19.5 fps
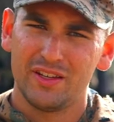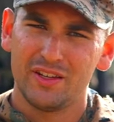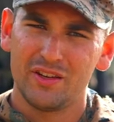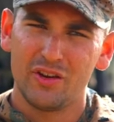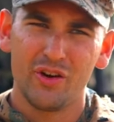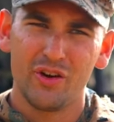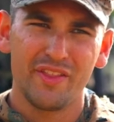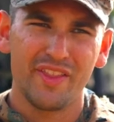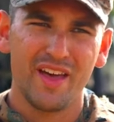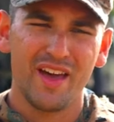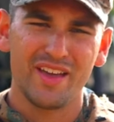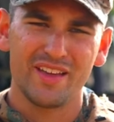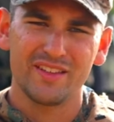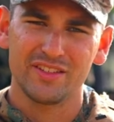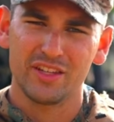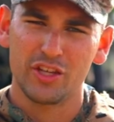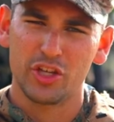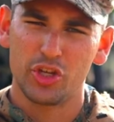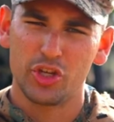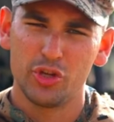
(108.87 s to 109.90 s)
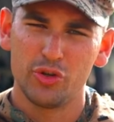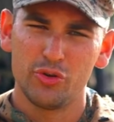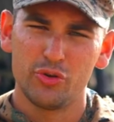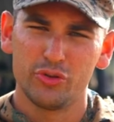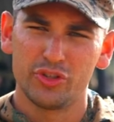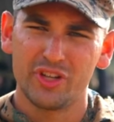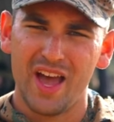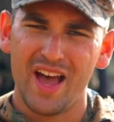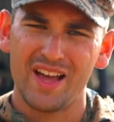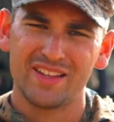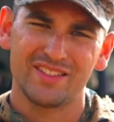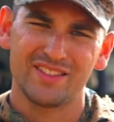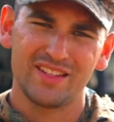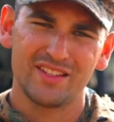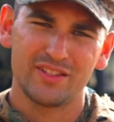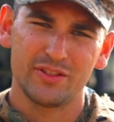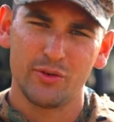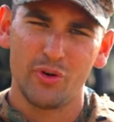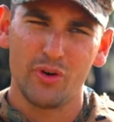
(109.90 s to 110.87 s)
You know, and that is a huge
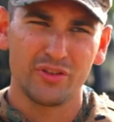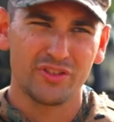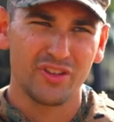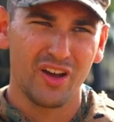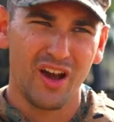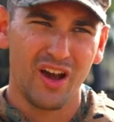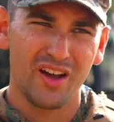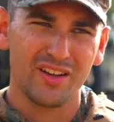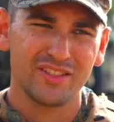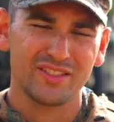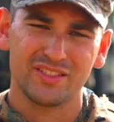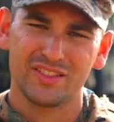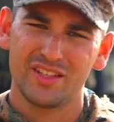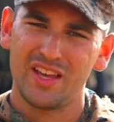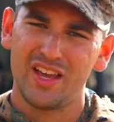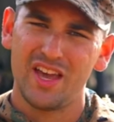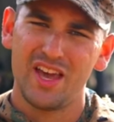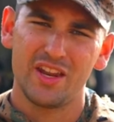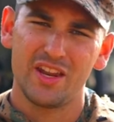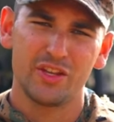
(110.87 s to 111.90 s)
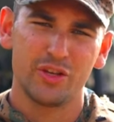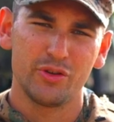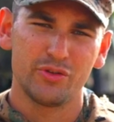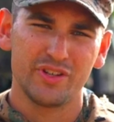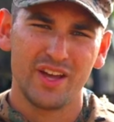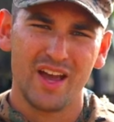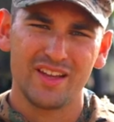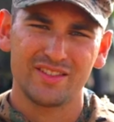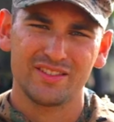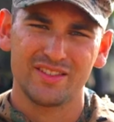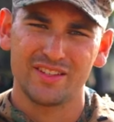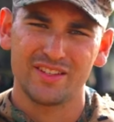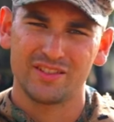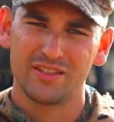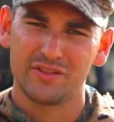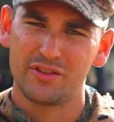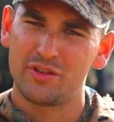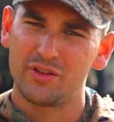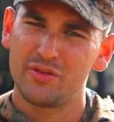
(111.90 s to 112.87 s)
asset to, to us and a huge
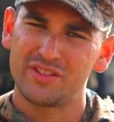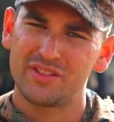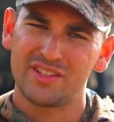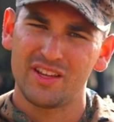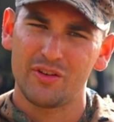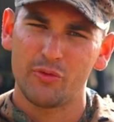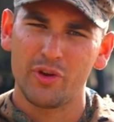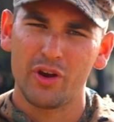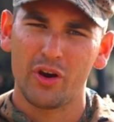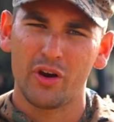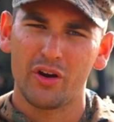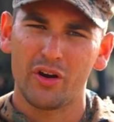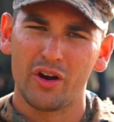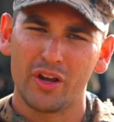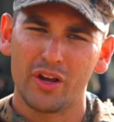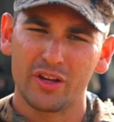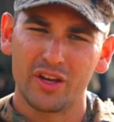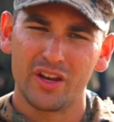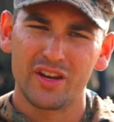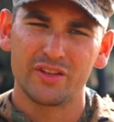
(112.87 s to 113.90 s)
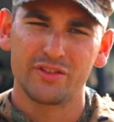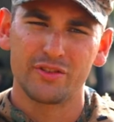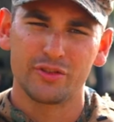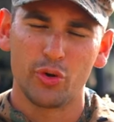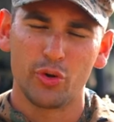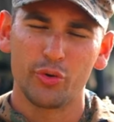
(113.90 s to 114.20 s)
asset to the units that we are going to,